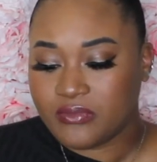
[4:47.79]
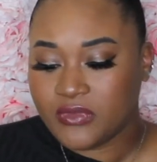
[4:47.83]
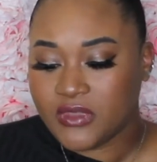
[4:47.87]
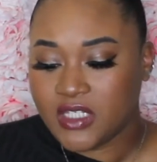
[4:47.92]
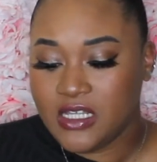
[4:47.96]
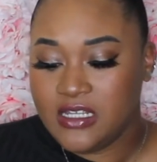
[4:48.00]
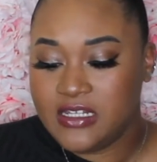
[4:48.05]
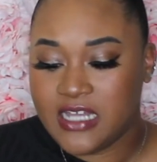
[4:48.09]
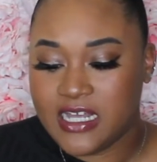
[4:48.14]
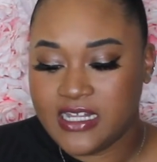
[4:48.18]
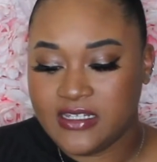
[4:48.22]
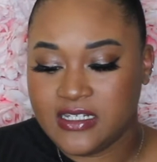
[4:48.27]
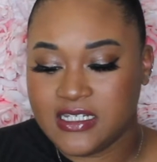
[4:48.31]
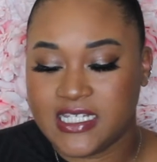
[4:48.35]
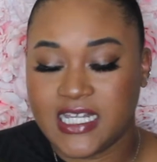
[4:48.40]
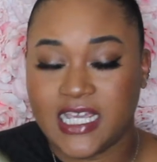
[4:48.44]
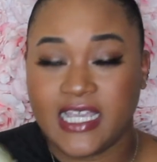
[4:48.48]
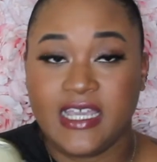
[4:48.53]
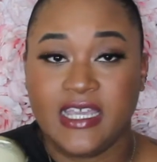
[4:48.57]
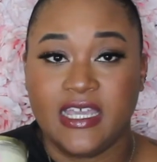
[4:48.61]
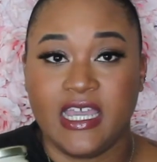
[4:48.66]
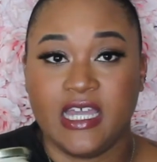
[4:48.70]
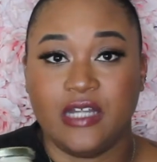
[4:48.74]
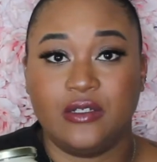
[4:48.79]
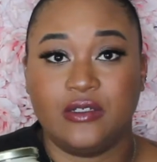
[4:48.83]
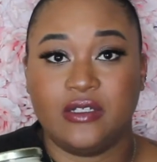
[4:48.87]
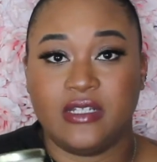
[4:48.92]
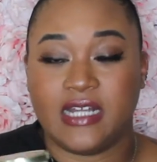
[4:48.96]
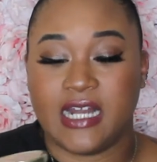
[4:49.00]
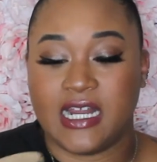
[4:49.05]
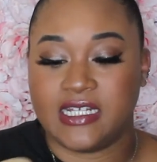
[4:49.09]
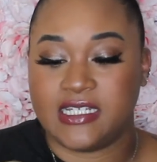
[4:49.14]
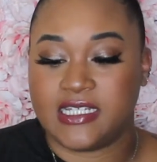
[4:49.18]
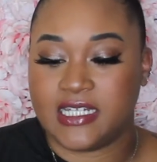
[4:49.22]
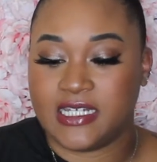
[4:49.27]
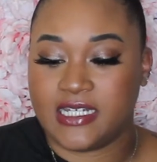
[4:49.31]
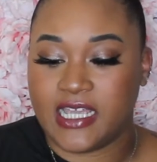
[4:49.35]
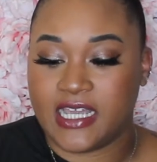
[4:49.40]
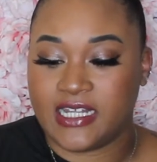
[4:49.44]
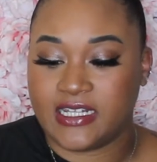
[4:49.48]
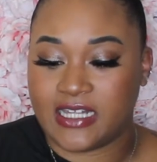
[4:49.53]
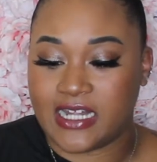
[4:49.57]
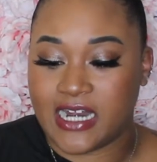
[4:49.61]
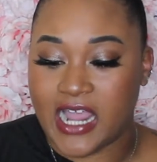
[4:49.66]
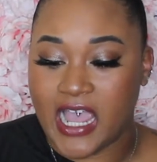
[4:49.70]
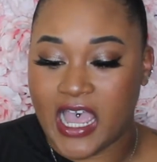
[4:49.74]
and then the second candle that I did
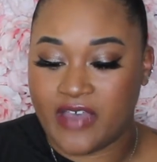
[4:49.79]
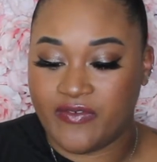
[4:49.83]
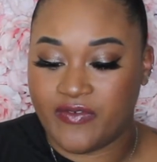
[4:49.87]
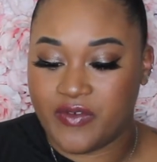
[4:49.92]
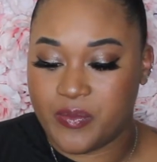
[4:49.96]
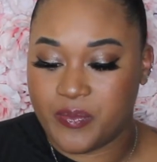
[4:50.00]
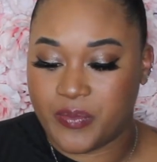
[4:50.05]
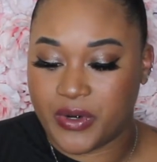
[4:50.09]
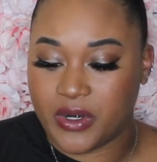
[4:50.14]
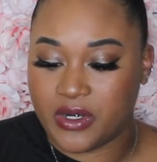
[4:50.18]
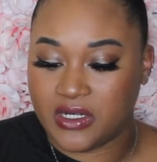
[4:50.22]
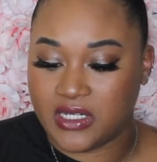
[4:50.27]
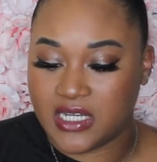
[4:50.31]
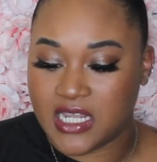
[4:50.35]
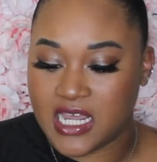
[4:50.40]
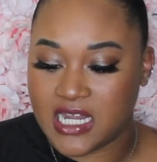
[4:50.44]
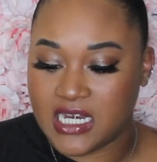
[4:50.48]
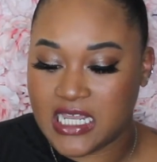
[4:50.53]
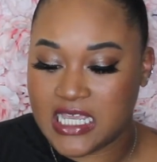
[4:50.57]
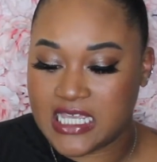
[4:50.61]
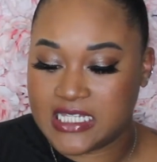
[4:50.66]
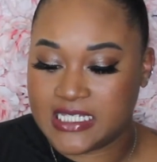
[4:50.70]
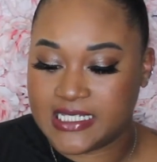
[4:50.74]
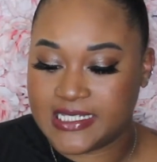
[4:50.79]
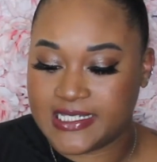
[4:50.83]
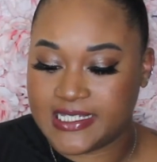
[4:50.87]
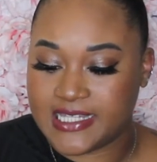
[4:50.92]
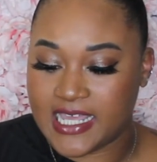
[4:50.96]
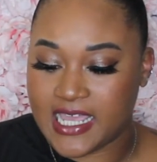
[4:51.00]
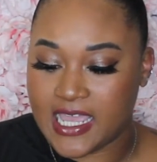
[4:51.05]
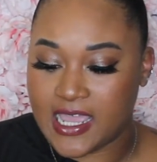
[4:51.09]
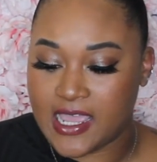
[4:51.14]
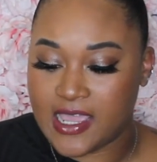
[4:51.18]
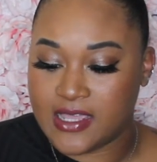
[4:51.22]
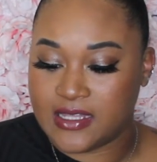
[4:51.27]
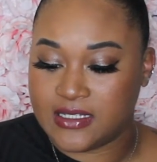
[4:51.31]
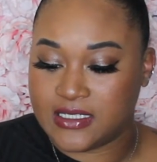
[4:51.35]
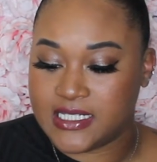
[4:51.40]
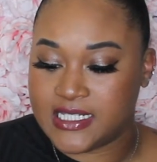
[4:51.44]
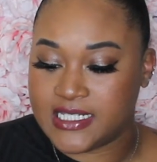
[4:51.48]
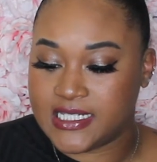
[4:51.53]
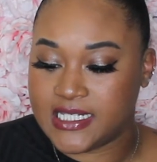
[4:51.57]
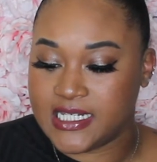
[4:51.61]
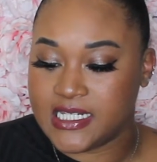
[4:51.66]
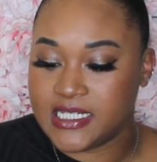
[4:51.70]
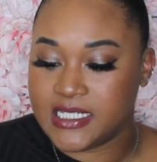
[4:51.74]
get that I haven't burned yet is the
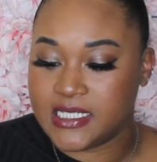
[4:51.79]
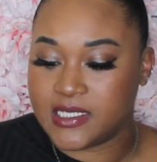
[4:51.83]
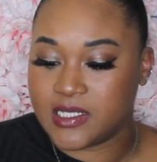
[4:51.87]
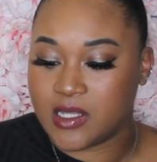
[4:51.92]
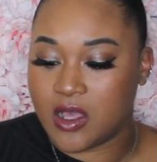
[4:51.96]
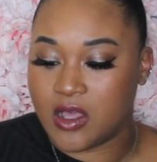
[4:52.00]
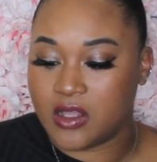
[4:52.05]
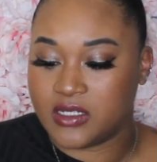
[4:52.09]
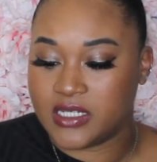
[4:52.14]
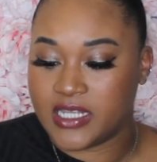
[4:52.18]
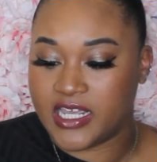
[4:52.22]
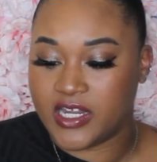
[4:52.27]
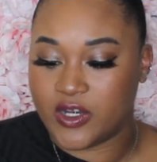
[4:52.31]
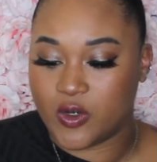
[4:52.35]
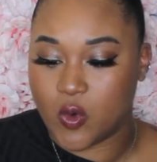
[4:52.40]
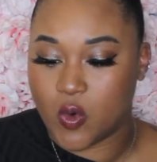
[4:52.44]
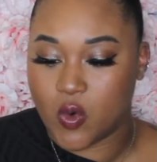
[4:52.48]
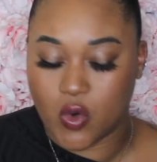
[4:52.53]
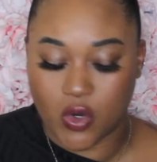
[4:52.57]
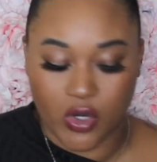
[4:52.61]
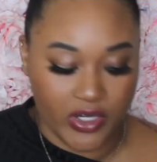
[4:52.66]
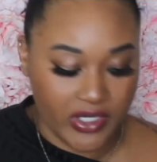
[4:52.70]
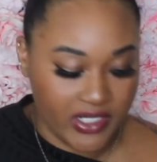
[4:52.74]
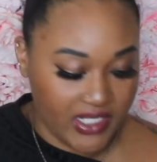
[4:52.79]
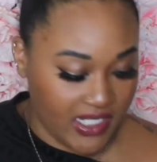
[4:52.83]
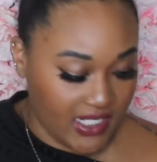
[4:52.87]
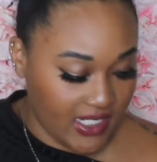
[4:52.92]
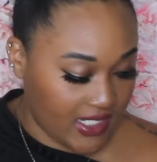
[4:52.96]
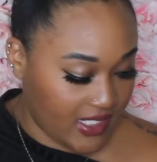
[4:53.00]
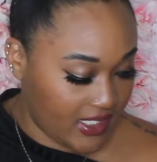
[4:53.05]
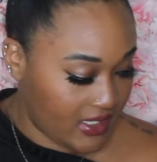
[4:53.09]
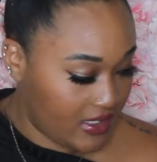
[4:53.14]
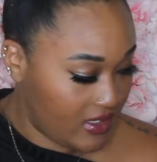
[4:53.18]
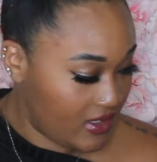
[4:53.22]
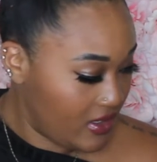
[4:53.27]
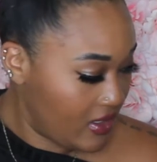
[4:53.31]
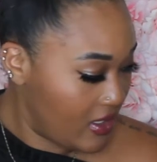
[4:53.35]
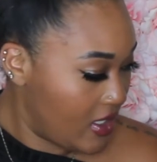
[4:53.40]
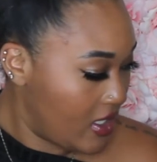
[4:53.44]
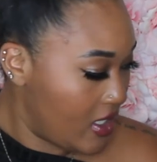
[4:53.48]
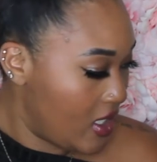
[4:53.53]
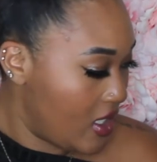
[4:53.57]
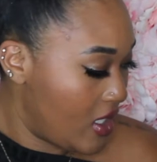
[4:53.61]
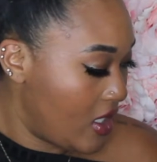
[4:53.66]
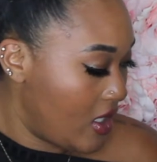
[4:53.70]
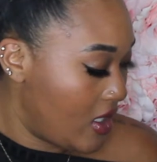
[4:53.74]
sea salt and orchid.
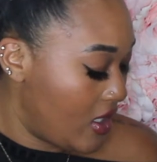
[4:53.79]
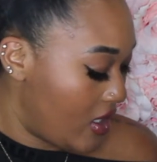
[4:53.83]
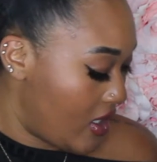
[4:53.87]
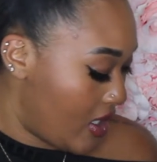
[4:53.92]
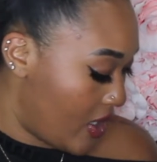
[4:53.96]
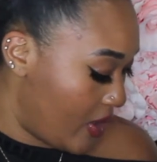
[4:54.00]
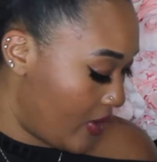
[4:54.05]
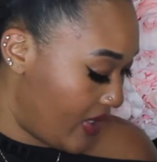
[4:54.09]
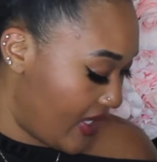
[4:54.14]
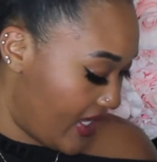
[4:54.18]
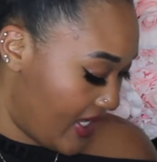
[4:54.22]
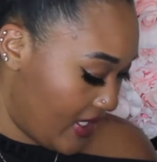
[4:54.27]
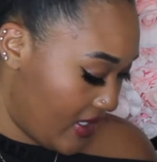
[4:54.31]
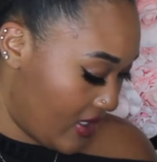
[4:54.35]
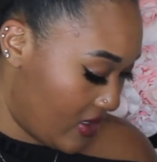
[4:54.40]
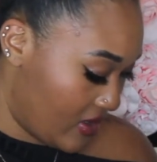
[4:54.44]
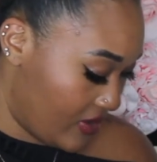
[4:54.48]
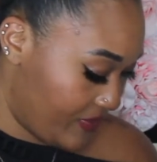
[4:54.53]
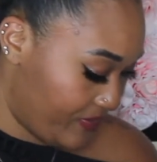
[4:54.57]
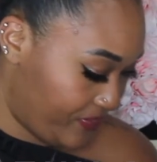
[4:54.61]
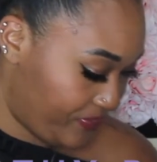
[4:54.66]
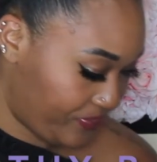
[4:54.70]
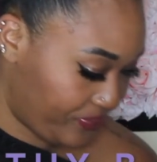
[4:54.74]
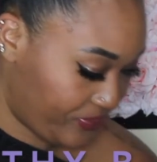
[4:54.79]
Okay, y'all.